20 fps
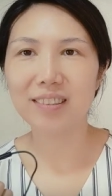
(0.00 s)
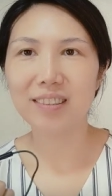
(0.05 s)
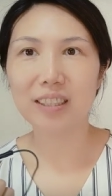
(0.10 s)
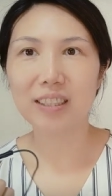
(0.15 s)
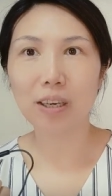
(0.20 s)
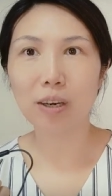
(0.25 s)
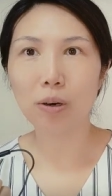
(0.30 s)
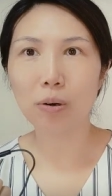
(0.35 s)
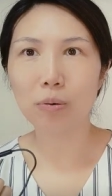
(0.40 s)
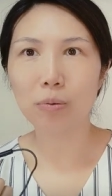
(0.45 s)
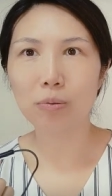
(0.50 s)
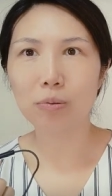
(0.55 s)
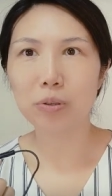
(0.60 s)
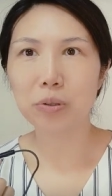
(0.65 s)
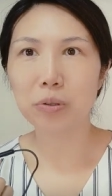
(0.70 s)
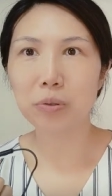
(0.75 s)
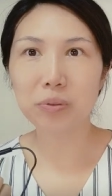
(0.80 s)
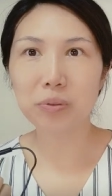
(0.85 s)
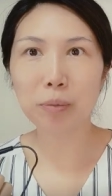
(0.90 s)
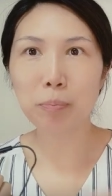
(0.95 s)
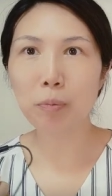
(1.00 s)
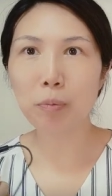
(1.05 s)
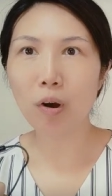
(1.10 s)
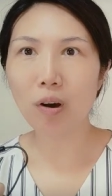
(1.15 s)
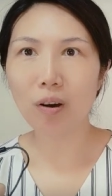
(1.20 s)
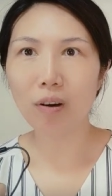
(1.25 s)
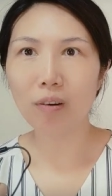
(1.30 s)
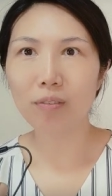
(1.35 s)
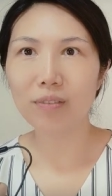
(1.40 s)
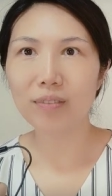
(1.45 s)
So use them
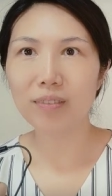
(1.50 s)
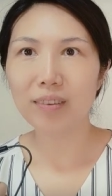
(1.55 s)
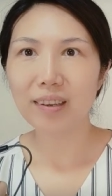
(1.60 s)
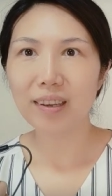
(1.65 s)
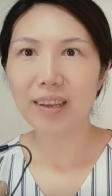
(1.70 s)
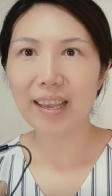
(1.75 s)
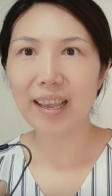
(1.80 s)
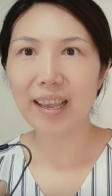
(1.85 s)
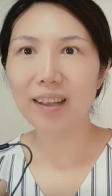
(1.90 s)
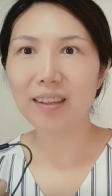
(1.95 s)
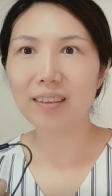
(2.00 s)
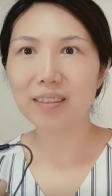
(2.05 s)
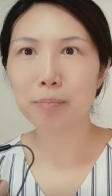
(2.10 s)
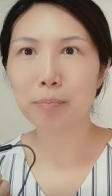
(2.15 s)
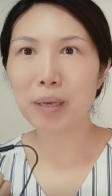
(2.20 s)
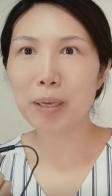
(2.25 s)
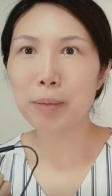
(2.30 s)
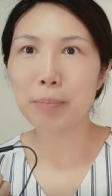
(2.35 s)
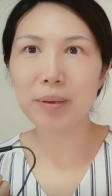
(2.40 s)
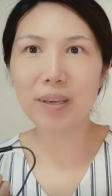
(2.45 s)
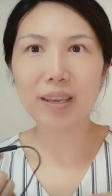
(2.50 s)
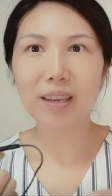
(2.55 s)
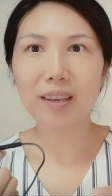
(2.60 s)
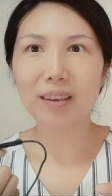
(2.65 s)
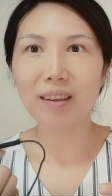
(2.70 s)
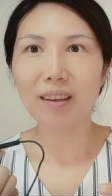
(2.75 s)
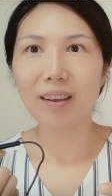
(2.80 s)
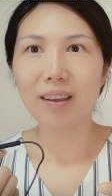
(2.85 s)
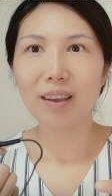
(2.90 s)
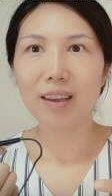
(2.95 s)
all, and maybe
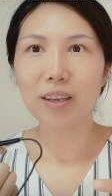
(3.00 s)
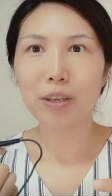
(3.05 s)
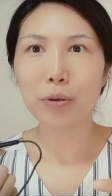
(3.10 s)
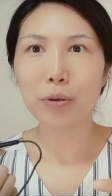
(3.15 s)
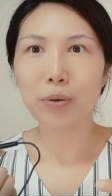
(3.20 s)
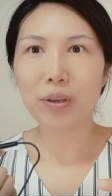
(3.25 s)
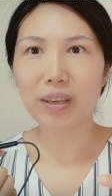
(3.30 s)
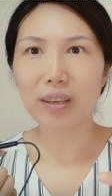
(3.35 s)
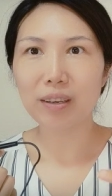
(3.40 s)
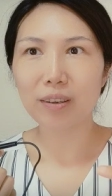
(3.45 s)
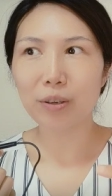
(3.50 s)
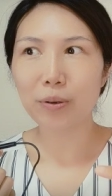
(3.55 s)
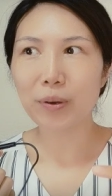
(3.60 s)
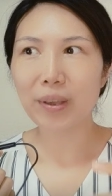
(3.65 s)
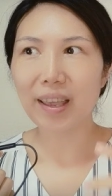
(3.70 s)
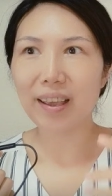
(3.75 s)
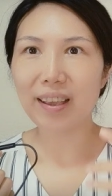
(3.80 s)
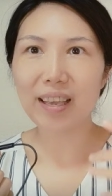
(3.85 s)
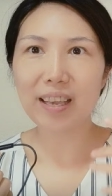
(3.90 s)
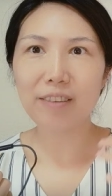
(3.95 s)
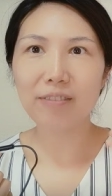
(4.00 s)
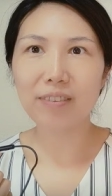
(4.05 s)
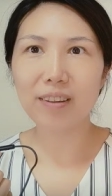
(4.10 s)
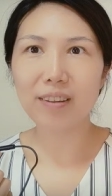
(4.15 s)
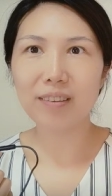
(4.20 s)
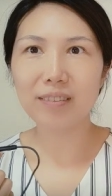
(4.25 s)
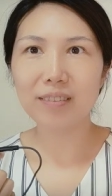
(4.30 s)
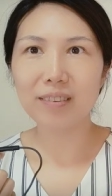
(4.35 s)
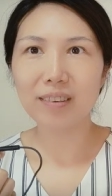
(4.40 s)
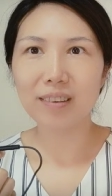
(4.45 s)
you you can
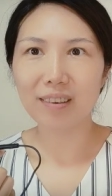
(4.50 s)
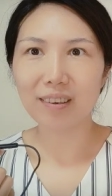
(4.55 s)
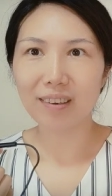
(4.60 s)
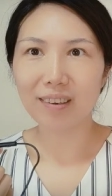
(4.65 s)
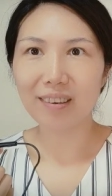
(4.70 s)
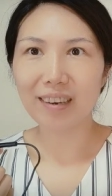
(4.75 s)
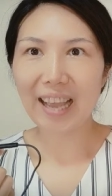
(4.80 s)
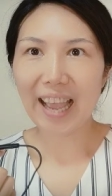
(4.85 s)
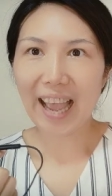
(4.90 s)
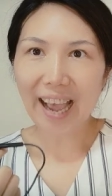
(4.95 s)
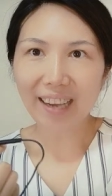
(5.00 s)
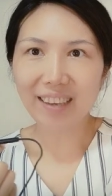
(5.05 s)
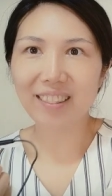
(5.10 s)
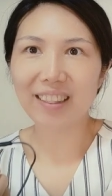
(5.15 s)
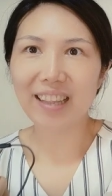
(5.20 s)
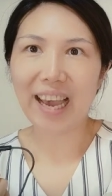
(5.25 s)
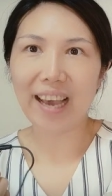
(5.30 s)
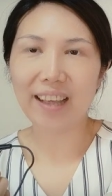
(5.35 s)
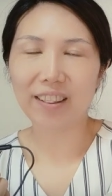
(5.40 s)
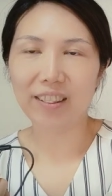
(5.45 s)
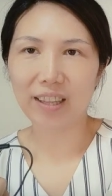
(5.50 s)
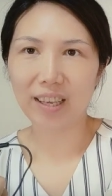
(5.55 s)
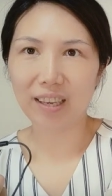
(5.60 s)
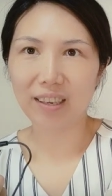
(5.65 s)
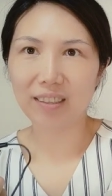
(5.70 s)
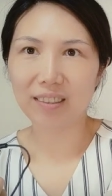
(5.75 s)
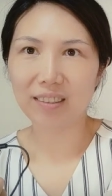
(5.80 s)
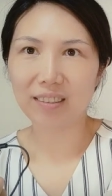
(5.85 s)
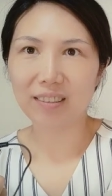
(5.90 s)
even uh, act that thing.